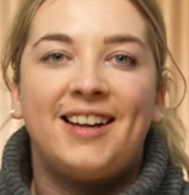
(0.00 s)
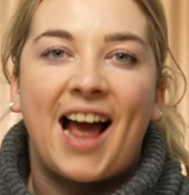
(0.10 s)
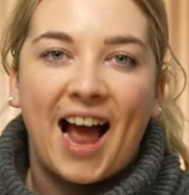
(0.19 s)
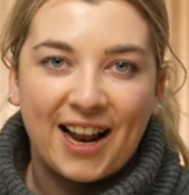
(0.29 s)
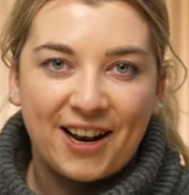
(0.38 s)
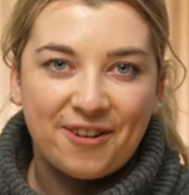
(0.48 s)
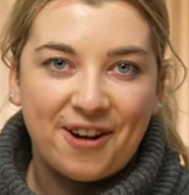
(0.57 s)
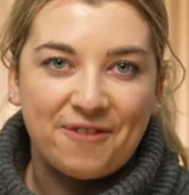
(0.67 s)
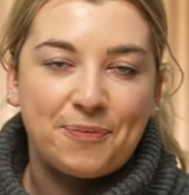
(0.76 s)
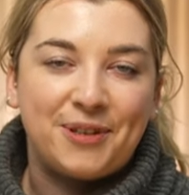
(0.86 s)
Hello,
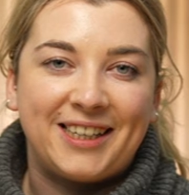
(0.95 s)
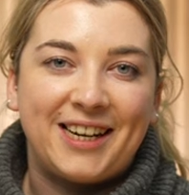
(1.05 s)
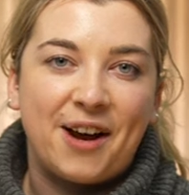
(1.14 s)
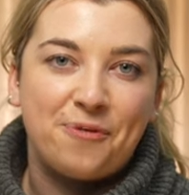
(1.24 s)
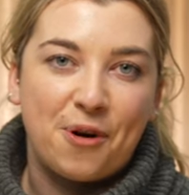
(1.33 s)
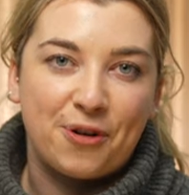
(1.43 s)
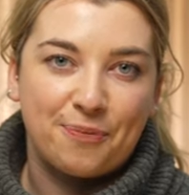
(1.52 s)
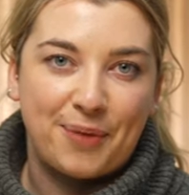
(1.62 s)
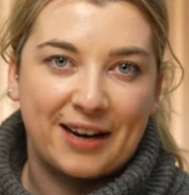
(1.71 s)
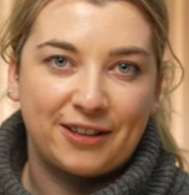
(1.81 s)
everybody, and
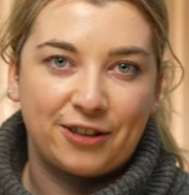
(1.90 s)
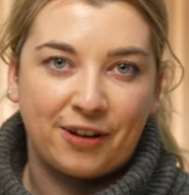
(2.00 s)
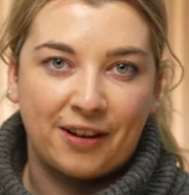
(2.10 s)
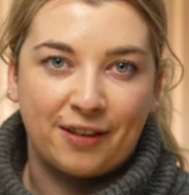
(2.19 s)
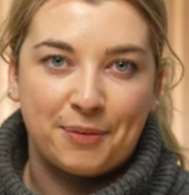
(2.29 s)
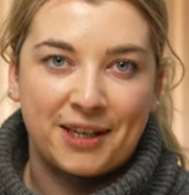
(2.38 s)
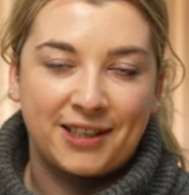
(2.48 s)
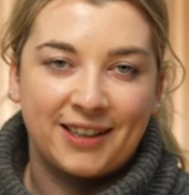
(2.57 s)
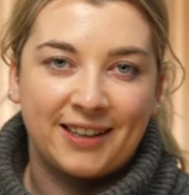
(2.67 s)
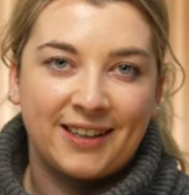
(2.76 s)
welcome back to
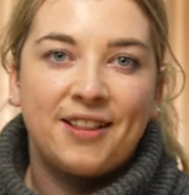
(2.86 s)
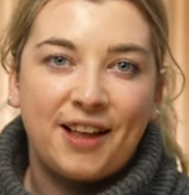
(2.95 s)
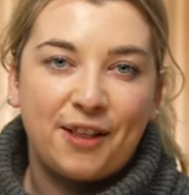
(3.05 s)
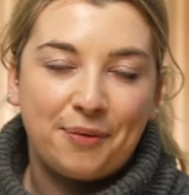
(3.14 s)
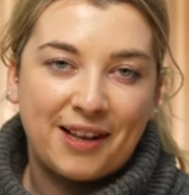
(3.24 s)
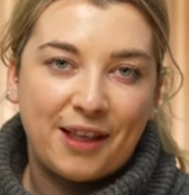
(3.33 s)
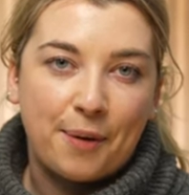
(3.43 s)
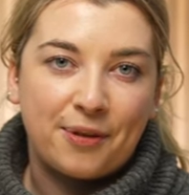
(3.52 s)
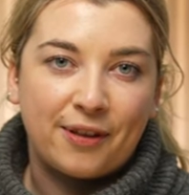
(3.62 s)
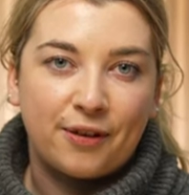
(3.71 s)
Transmission. This week's
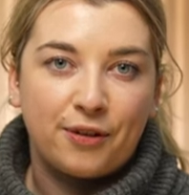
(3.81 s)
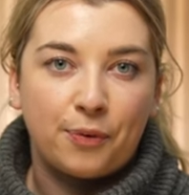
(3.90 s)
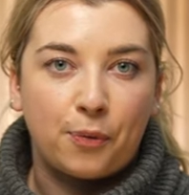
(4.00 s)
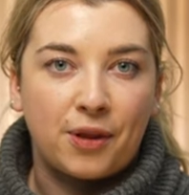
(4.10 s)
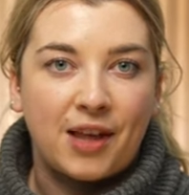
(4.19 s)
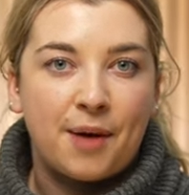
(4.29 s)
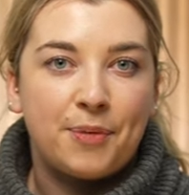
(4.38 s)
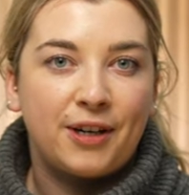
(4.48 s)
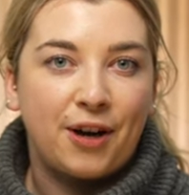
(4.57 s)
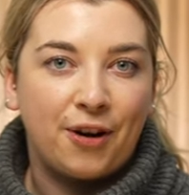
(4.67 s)
episode was with
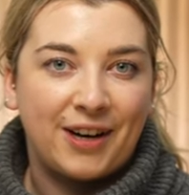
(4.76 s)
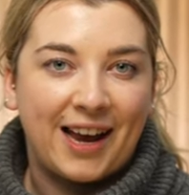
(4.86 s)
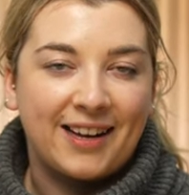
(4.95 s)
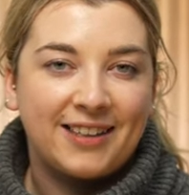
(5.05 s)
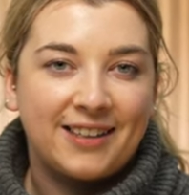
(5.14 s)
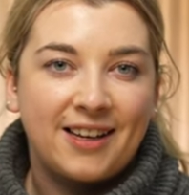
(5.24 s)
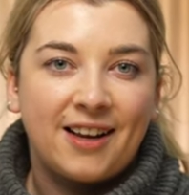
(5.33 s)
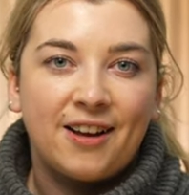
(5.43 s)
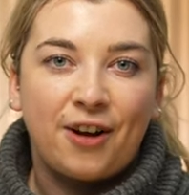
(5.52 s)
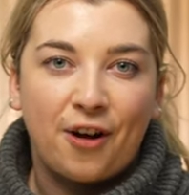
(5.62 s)
Emma Konet,
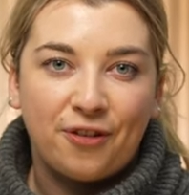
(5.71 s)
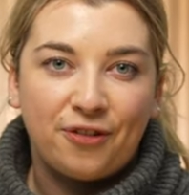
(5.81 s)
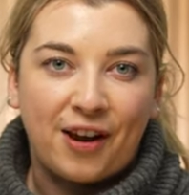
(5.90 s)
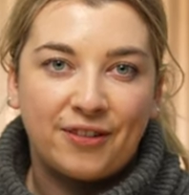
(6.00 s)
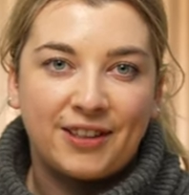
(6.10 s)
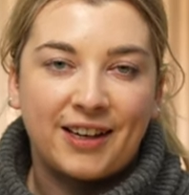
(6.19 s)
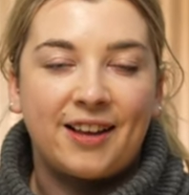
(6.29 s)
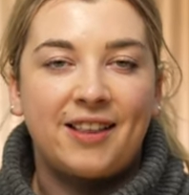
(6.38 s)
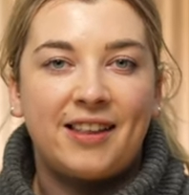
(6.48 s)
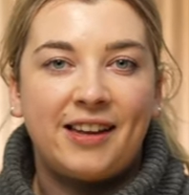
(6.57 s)
co-founder
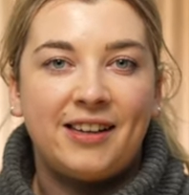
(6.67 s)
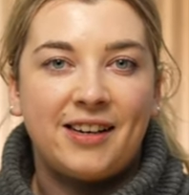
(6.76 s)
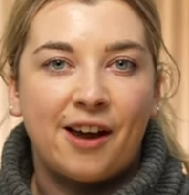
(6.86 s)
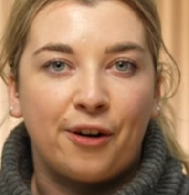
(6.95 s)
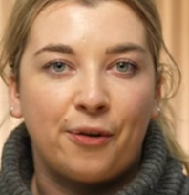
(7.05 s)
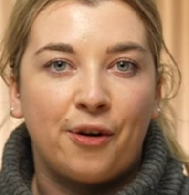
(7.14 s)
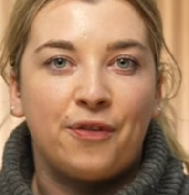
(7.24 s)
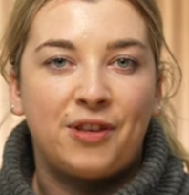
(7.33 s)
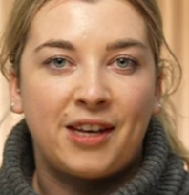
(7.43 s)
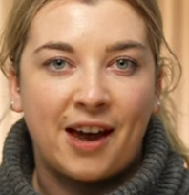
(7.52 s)
and CTO
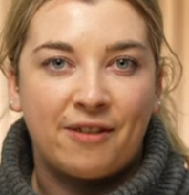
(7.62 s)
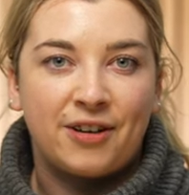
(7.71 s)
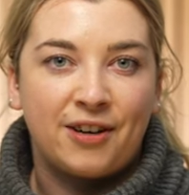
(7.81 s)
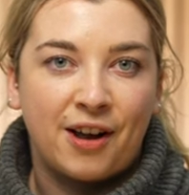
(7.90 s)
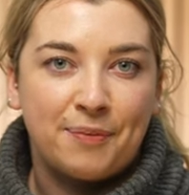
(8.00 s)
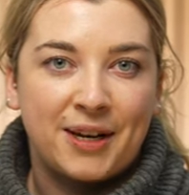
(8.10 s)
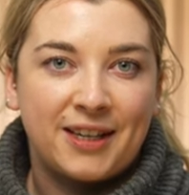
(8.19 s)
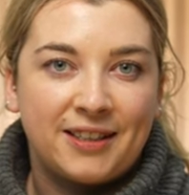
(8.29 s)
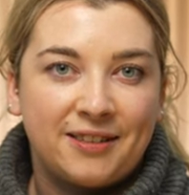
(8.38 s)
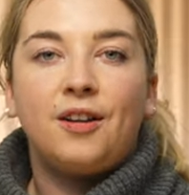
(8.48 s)
of Tierra Climate.